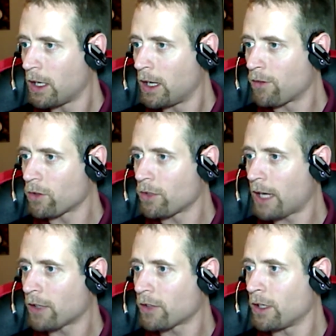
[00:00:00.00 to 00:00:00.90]
If those
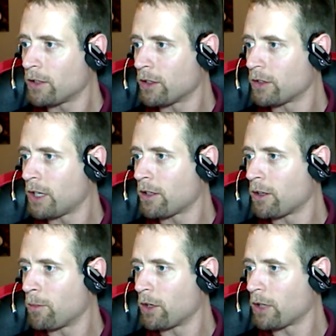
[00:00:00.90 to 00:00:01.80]
tax cuts extend
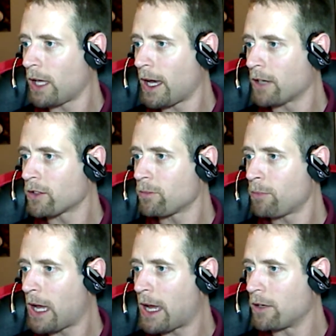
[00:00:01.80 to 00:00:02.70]
to the middle class,
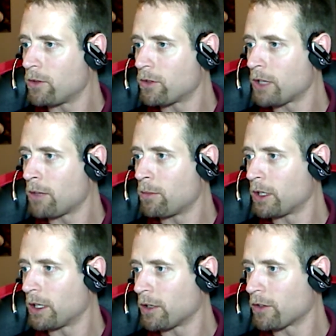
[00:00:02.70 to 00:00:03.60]
Payne, who said the
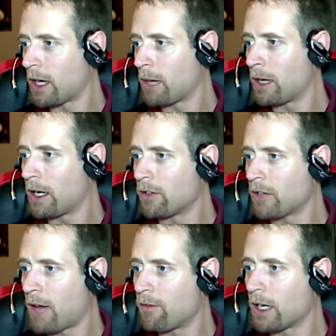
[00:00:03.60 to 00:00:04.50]
Millionaires' Campaign
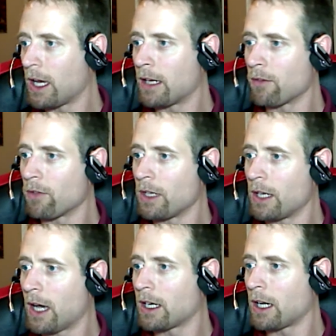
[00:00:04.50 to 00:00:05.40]
is advocating for
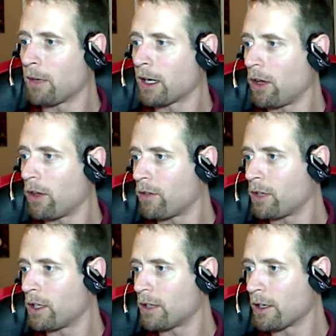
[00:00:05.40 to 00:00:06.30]
the economic health of
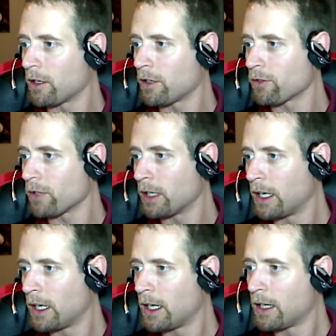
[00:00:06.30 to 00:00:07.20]
the entire country,
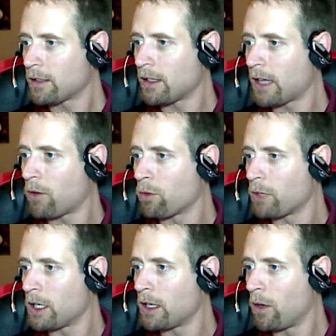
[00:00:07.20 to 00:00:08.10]
said that
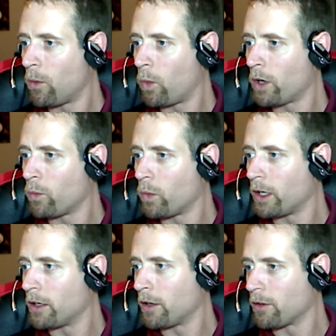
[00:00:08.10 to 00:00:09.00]
would be one
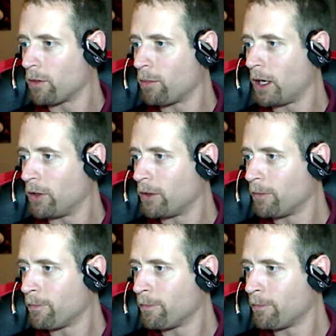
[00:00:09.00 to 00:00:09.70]
win under the belt.